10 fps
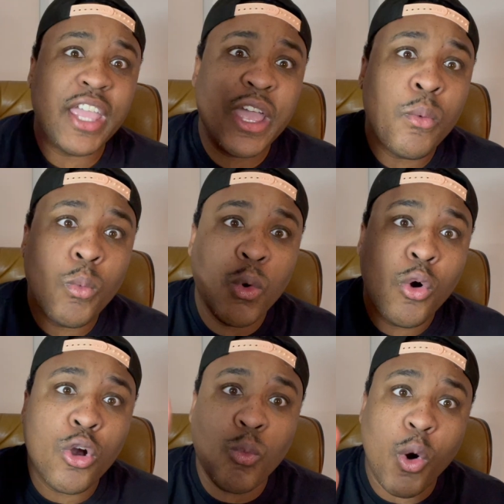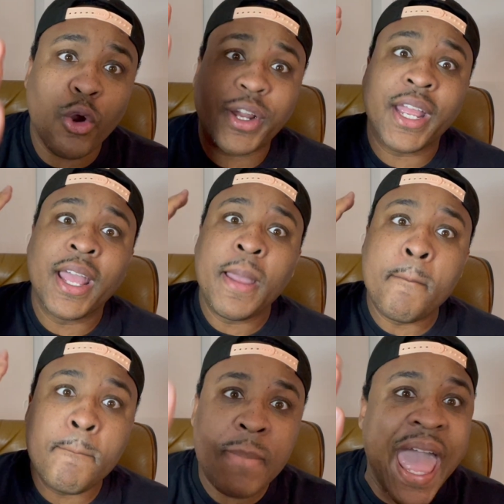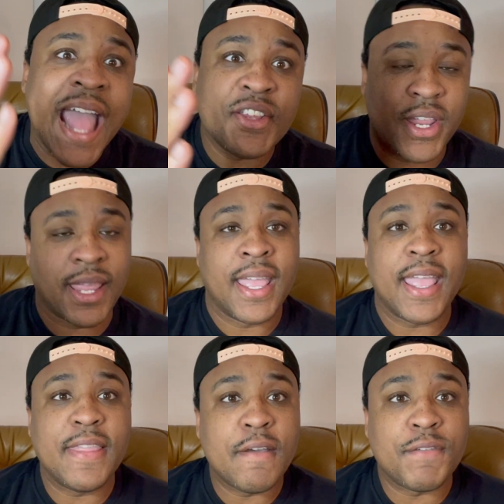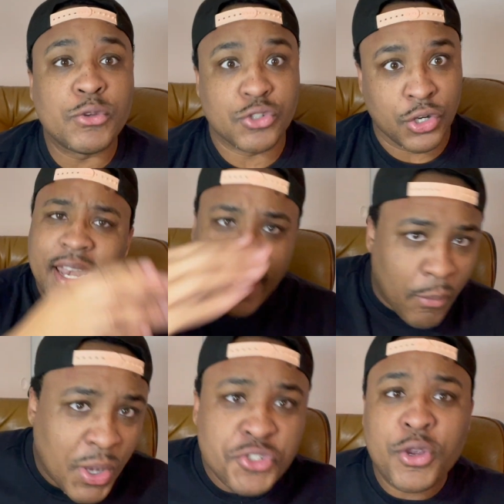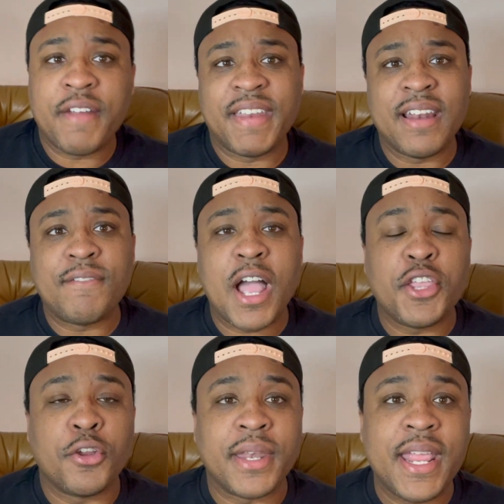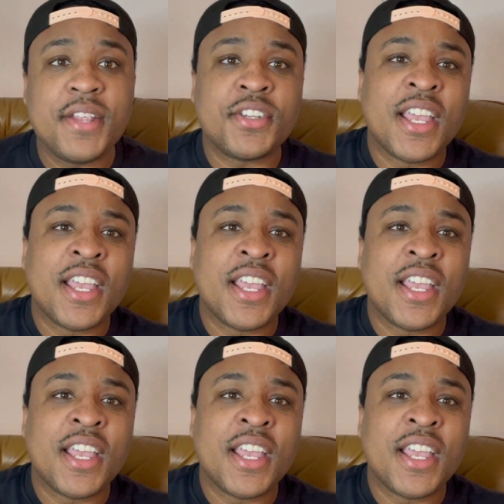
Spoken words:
It will work magic in the future. Now, once you identify your niche,